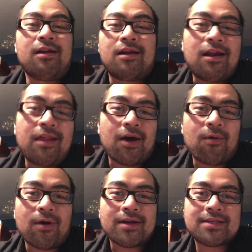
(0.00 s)
None of that
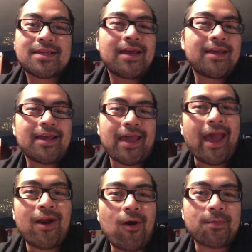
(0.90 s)
works. You
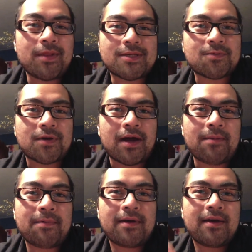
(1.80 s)
can't open this one up